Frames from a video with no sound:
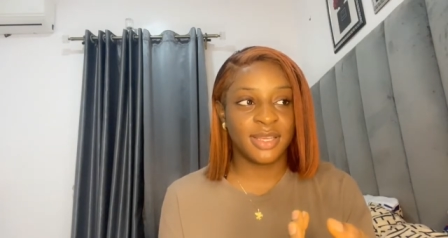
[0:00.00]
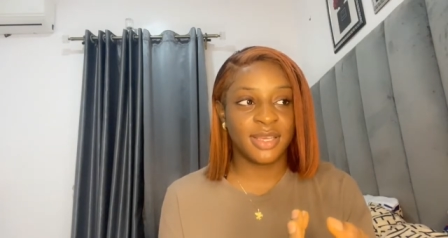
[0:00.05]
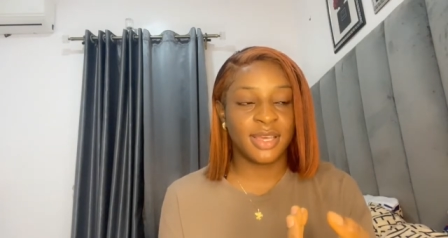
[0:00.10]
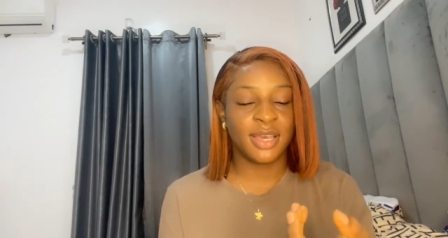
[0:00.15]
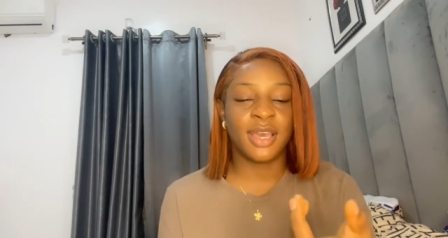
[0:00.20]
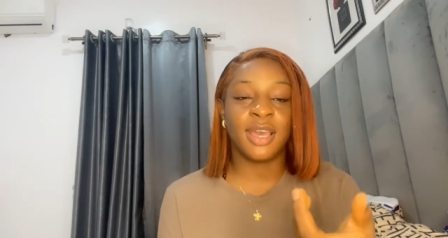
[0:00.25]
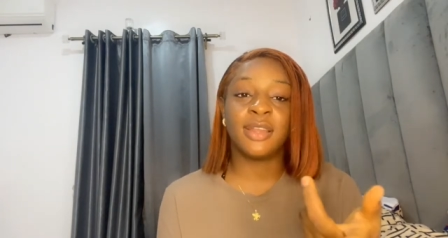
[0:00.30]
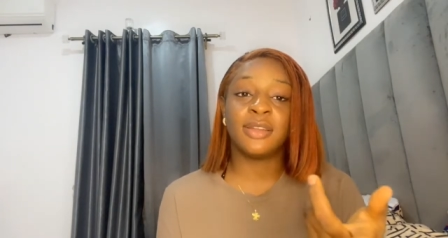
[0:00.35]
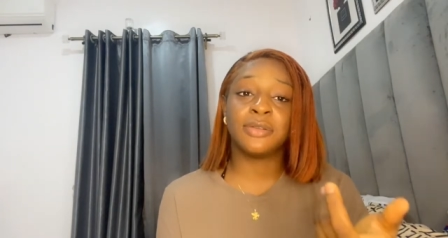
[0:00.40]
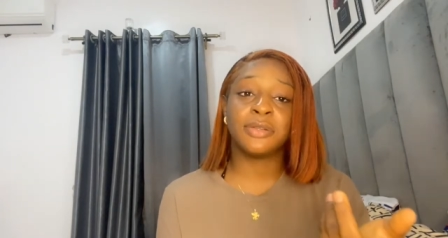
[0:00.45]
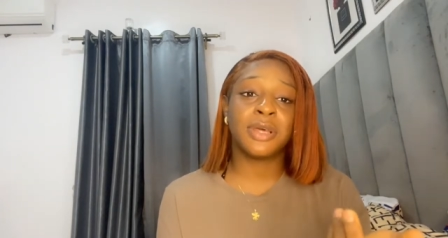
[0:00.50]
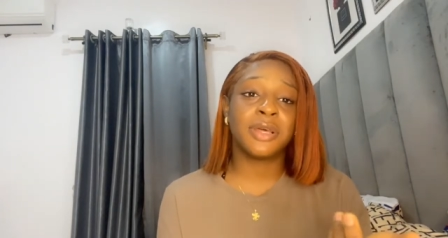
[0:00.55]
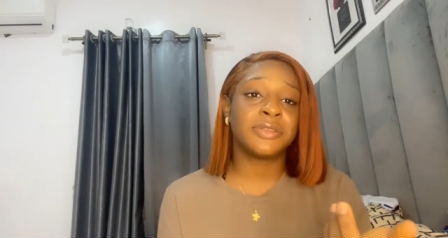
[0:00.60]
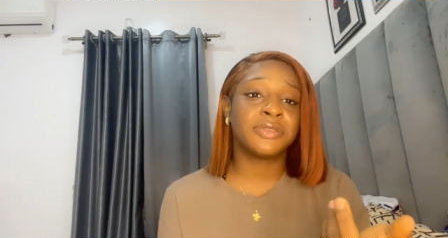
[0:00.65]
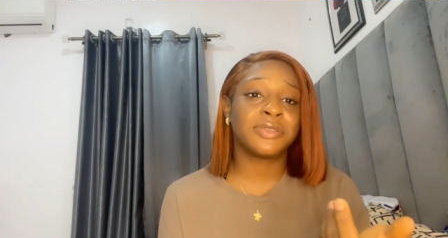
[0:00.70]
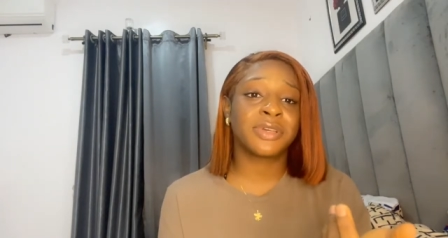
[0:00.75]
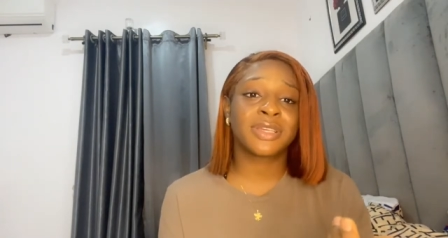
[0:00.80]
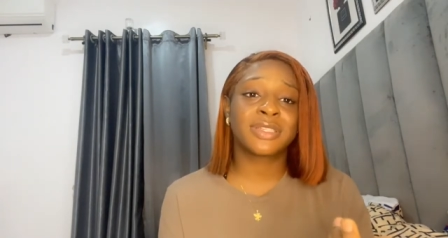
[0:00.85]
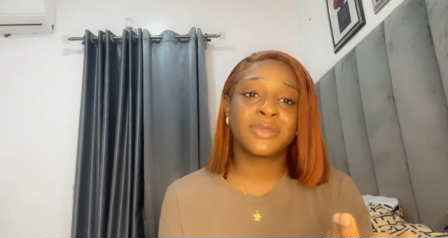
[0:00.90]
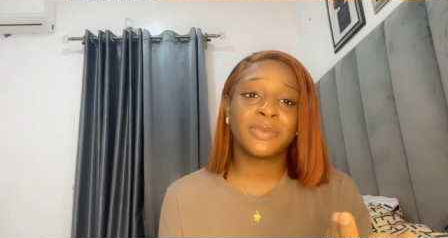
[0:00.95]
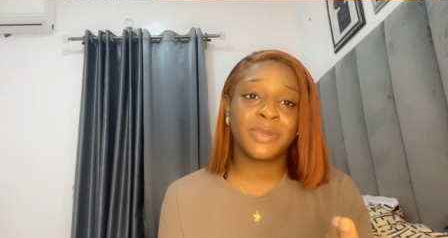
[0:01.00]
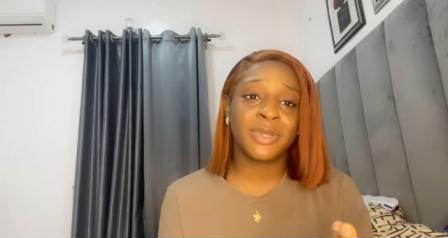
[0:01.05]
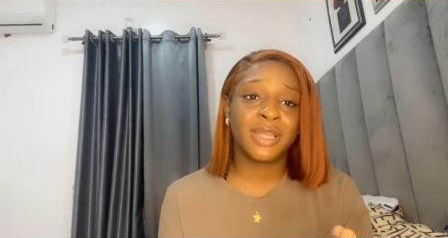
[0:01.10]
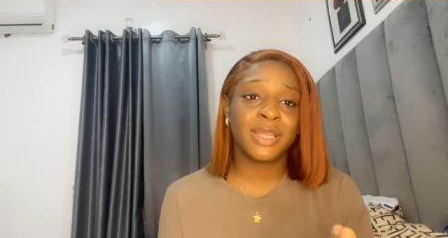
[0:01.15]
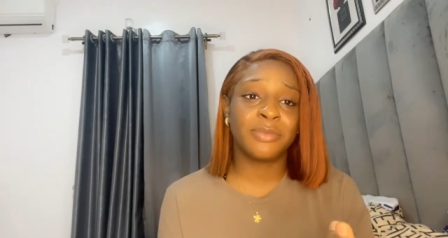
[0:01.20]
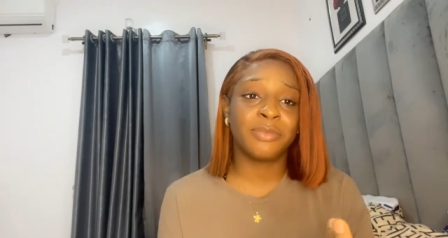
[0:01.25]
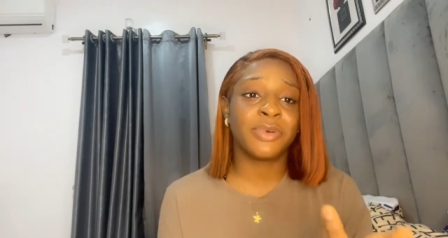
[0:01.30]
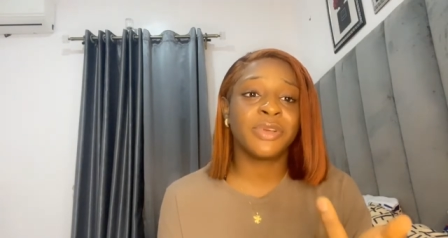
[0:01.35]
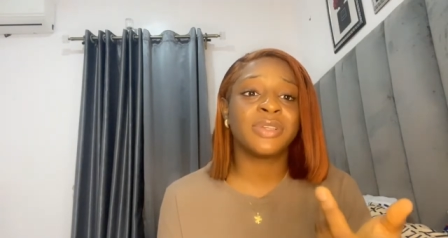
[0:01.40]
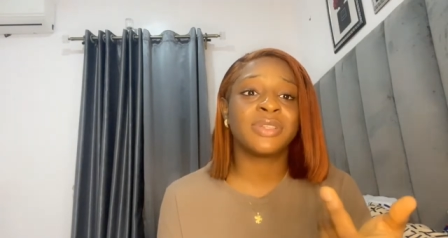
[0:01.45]
I don't know how to explain,
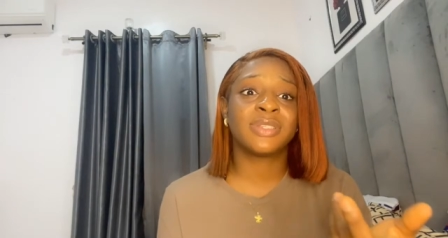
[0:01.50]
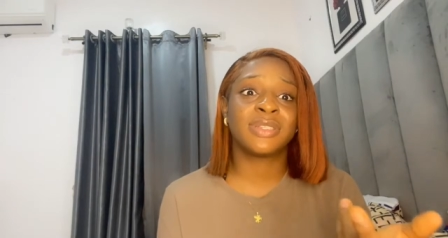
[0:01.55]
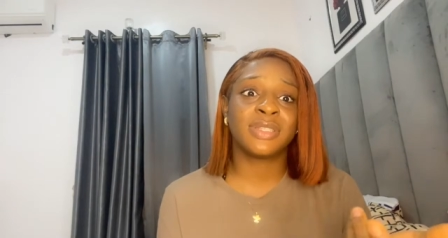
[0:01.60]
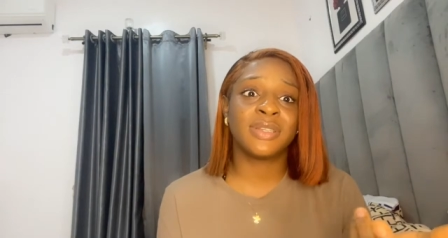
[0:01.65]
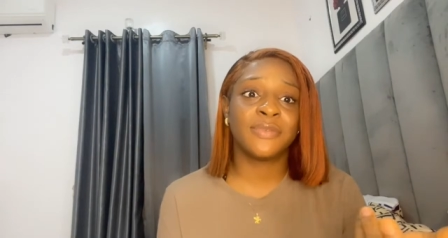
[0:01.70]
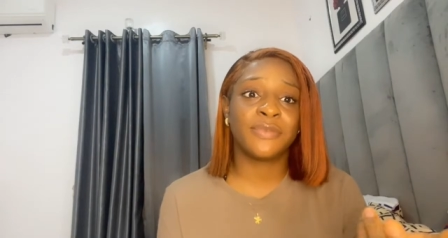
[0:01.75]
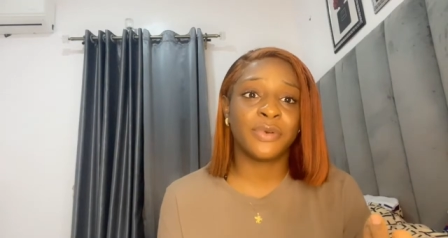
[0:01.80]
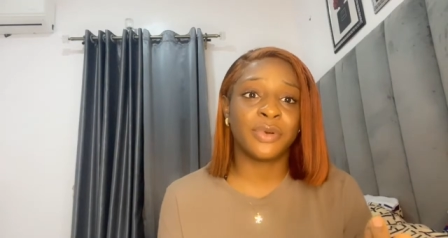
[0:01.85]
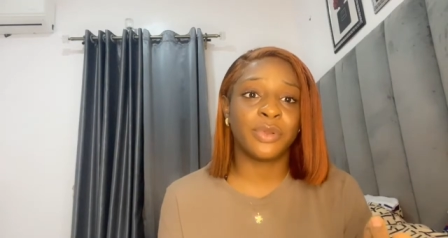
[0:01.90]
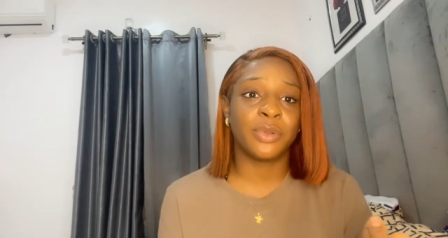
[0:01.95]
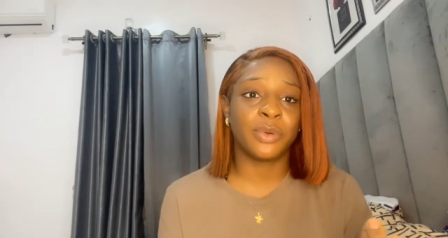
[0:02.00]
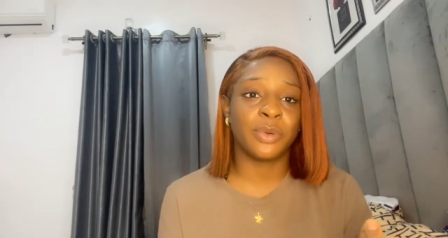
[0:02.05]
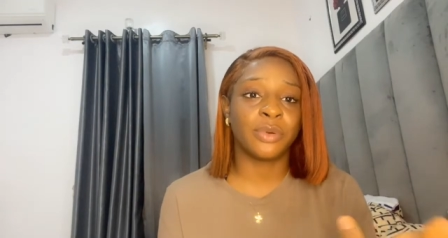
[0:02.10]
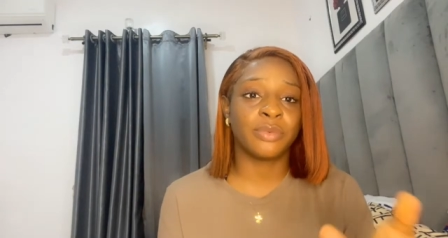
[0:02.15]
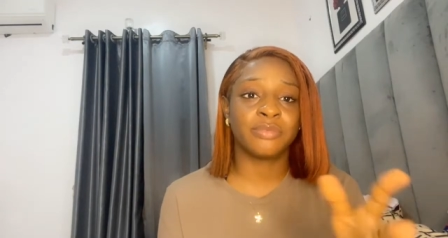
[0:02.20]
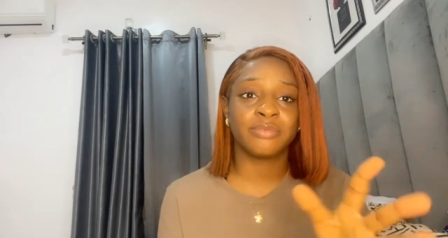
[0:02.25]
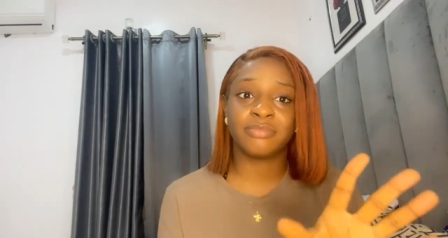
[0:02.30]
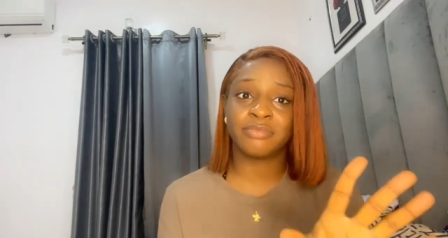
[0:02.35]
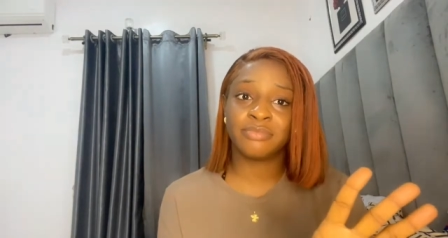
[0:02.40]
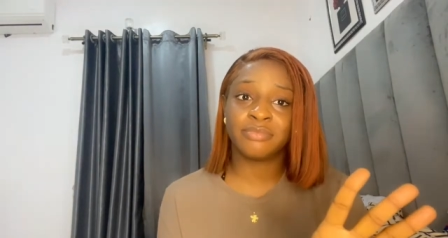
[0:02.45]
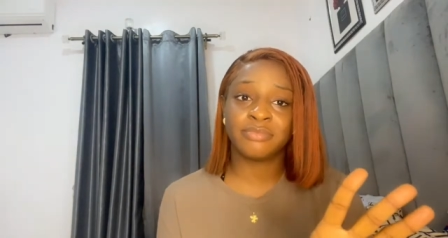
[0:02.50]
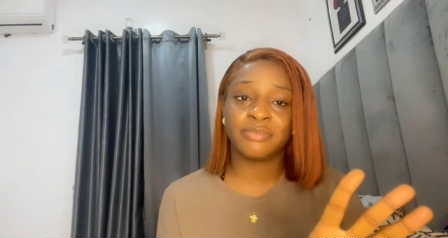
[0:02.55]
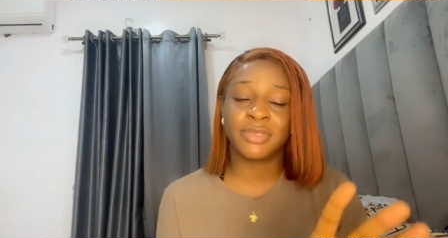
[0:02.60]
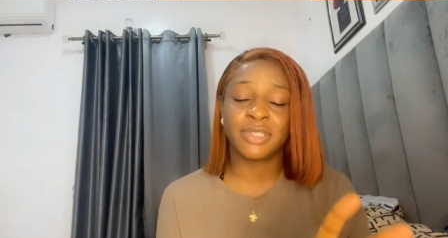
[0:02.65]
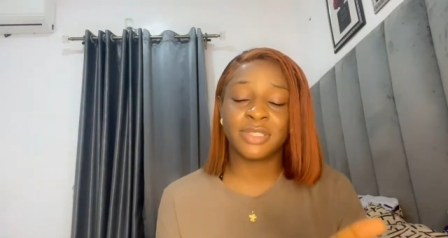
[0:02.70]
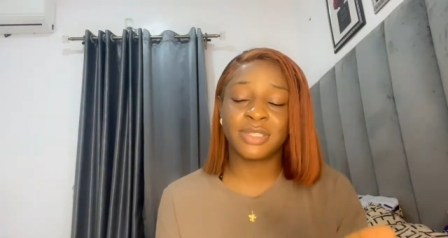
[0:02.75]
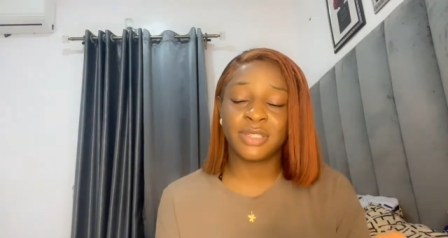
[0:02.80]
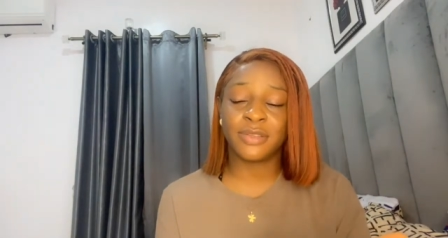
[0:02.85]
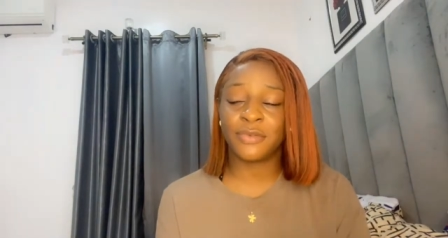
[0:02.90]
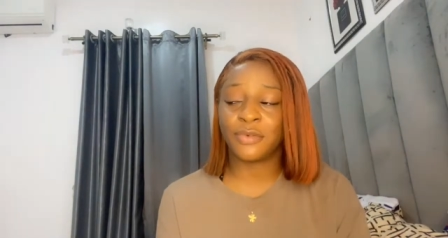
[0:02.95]
but it's C4 though.
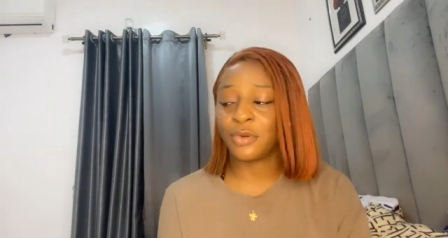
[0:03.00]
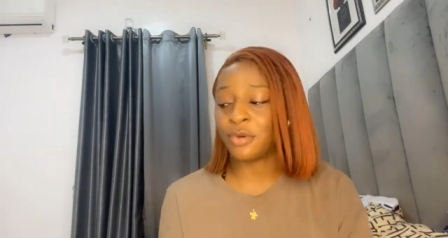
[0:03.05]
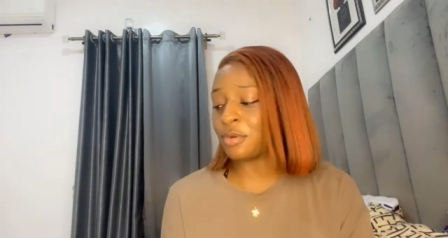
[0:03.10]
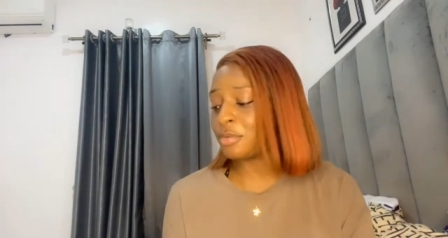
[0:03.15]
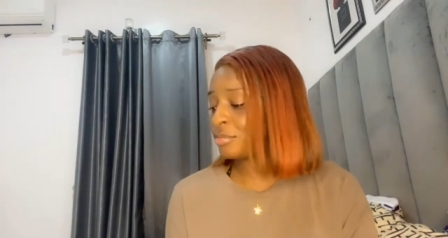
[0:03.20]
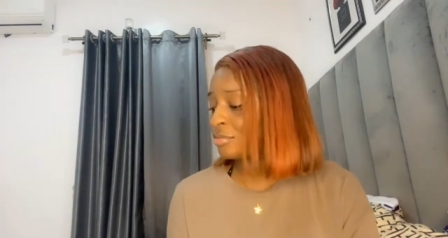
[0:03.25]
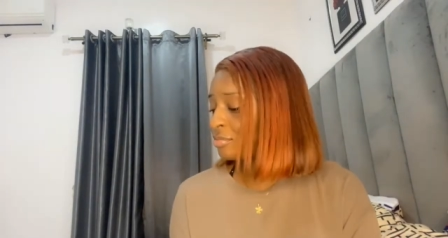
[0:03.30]
It's C4.